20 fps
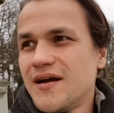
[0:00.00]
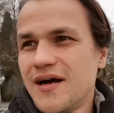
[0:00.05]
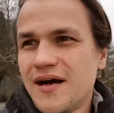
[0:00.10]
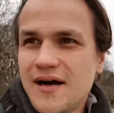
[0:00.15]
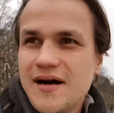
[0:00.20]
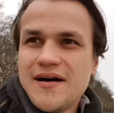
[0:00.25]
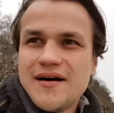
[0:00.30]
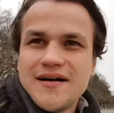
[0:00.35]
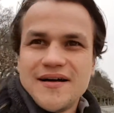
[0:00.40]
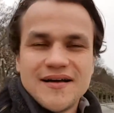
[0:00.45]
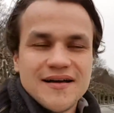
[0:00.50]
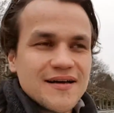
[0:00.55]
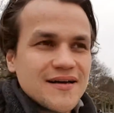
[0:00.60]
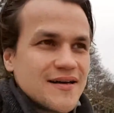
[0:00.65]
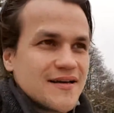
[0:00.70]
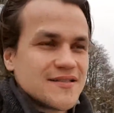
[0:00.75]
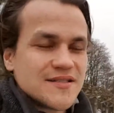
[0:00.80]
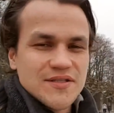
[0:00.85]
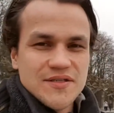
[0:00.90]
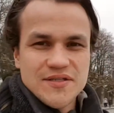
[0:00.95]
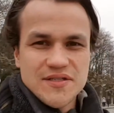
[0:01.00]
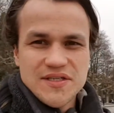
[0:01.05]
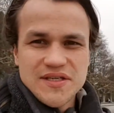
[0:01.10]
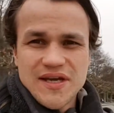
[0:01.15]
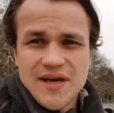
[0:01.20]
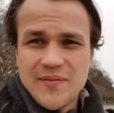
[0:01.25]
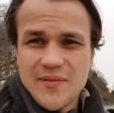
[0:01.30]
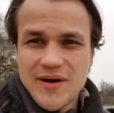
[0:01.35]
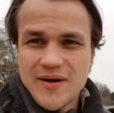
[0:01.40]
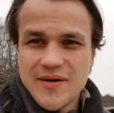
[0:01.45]
as you
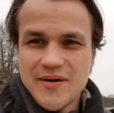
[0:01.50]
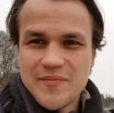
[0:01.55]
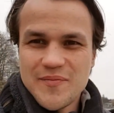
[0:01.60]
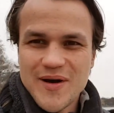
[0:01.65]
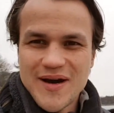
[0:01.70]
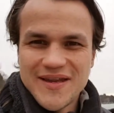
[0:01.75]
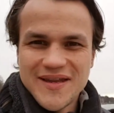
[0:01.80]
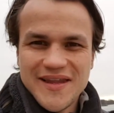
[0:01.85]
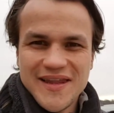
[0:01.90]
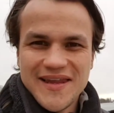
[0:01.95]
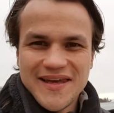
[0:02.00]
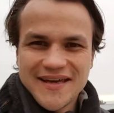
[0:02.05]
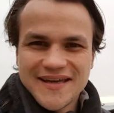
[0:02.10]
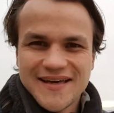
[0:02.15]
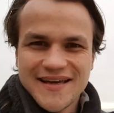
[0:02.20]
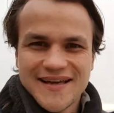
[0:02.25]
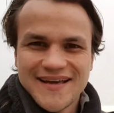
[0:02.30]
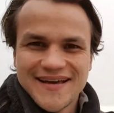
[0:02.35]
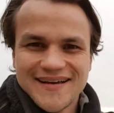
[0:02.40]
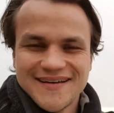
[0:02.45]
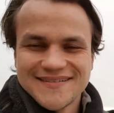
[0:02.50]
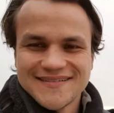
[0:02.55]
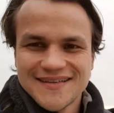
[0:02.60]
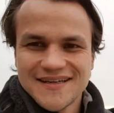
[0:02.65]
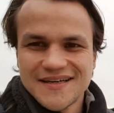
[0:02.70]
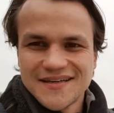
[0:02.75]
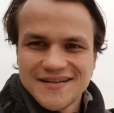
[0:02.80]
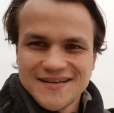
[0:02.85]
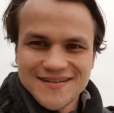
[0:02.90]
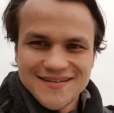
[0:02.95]
see, I'm by the lake again.
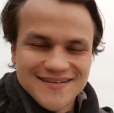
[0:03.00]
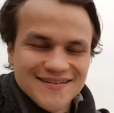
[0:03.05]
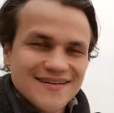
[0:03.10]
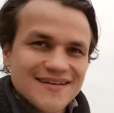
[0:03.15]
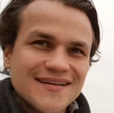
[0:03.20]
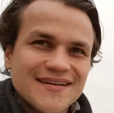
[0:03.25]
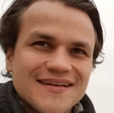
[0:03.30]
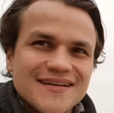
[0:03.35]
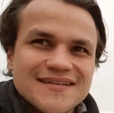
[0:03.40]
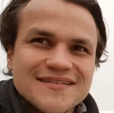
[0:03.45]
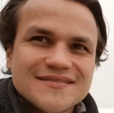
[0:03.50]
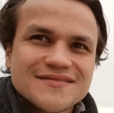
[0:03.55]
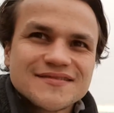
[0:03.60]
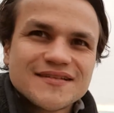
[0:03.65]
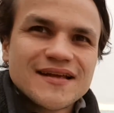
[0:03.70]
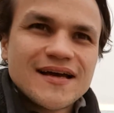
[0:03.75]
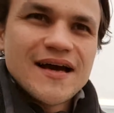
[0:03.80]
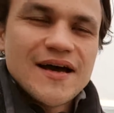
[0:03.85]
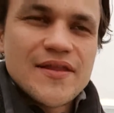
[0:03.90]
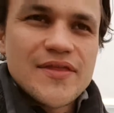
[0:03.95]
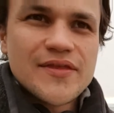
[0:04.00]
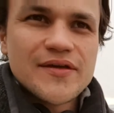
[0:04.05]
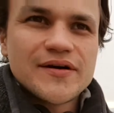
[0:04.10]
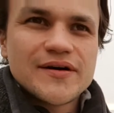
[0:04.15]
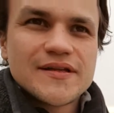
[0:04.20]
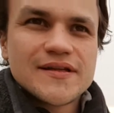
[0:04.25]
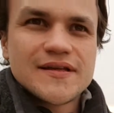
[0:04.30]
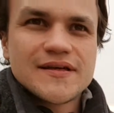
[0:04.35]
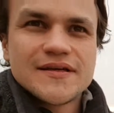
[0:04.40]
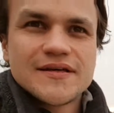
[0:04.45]
I
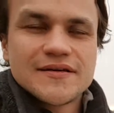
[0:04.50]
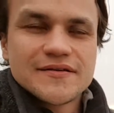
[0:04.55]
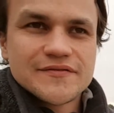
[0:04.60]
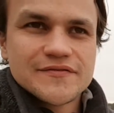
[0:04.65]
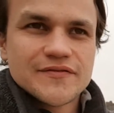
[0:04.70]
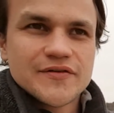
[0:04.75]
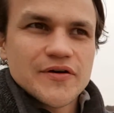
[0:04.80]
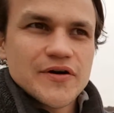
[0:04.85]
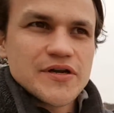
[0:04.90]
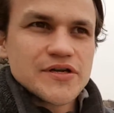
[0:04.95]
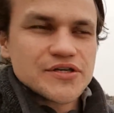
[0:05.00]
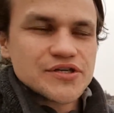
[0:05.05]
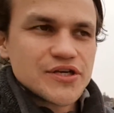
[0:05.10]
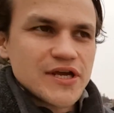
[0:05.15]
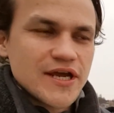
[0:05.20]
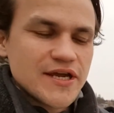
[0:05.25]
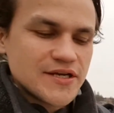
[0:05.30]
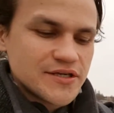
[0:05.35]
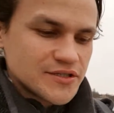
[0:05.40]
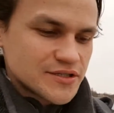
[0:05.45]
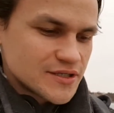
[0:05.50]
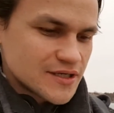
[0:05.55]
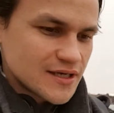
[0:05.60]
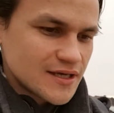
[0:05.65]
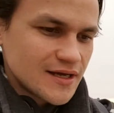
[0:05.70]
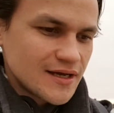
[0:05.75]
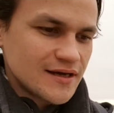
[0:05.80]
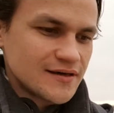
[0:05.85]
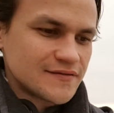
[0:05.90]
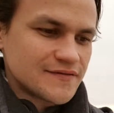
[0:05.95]
thought for a change,
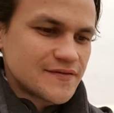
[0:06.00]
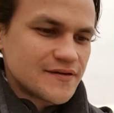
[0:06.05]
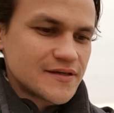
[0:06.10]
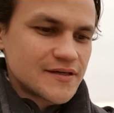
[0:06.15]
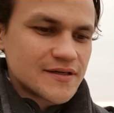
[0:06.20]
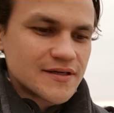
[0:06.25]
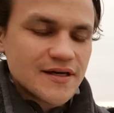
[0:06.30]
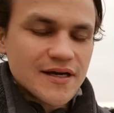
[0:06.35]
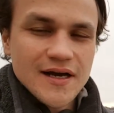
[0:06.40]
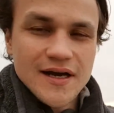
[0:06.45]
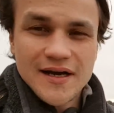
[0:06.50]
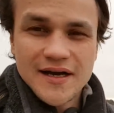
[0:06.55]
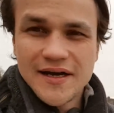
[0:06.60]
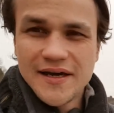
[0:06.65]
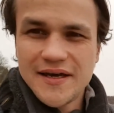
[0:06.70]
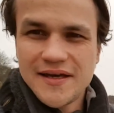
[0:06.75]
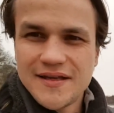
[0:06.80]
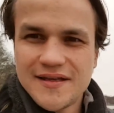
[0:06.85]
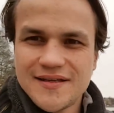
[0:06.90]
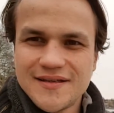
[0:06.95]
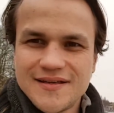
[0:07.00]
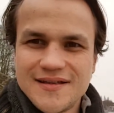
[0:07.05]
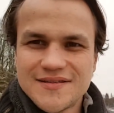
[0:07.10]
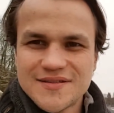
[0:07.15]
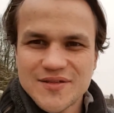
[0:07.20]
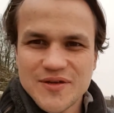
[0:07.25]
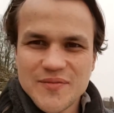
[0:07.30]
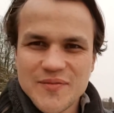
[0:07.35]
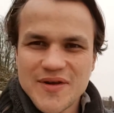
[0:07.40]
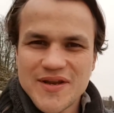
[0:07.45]
after I did
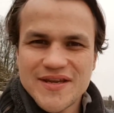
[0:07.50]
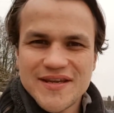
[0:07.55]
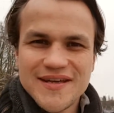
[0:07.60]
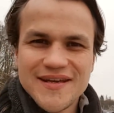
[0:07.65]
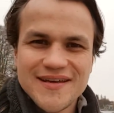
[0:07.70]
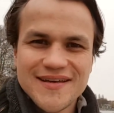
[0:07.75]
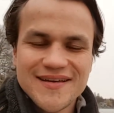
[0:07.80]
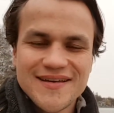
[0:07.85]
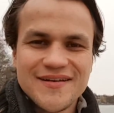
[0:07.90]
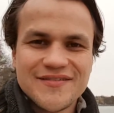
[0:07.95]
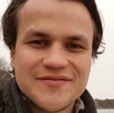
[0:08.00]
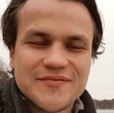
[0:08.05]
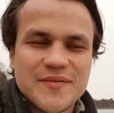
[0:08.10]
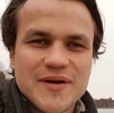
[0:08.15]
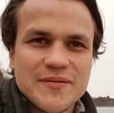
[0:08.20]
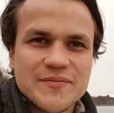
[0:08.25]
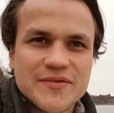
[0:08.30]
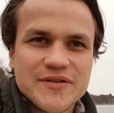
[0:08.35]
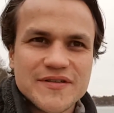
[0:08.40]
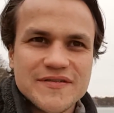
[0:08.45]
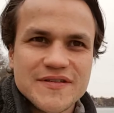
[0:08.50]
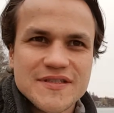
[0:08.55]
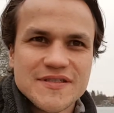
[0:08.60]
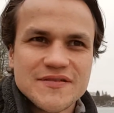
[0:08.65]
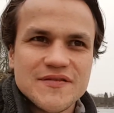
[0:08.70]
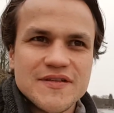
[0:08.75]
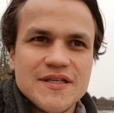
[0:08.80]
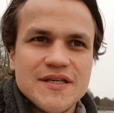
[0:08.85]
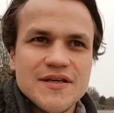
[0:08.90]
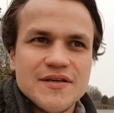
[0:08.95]
so many of my
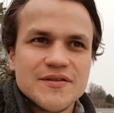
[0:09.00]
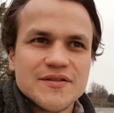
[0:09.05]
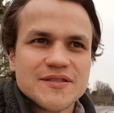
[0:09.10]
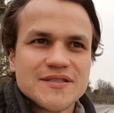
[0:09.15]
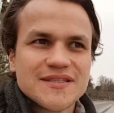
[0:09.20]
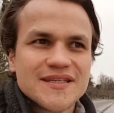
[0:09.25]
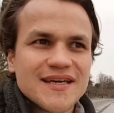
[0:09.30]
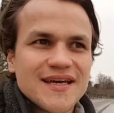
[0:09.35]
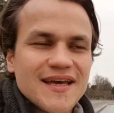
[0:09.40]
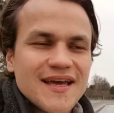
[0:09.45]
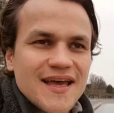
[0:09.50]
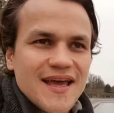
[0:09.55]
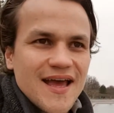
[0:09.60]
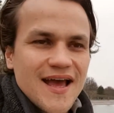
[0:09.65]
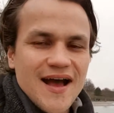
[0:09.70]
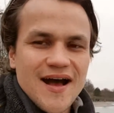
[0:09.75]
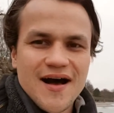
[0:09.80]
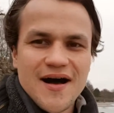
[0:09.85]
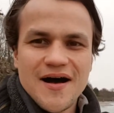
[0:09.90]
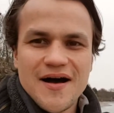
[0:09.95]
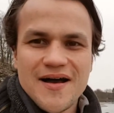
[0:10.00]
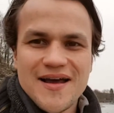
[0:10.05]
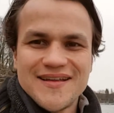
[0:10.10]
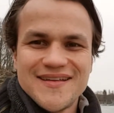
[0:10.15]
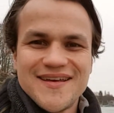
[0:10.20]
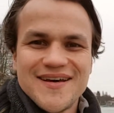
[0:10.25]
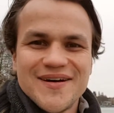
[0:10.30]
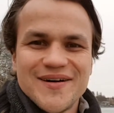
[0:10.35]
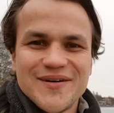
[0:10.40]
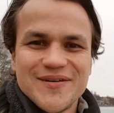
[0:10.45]
previous videos
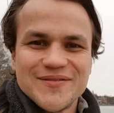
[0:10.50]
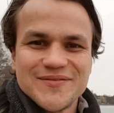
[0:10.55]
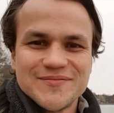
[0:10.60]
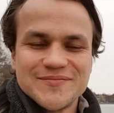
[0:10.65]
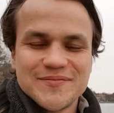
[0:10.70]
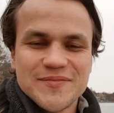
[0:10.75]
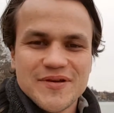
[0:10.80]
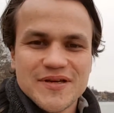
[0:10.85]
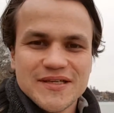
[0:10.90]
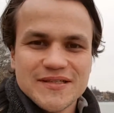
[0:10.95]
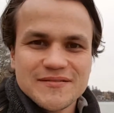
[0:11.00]
at home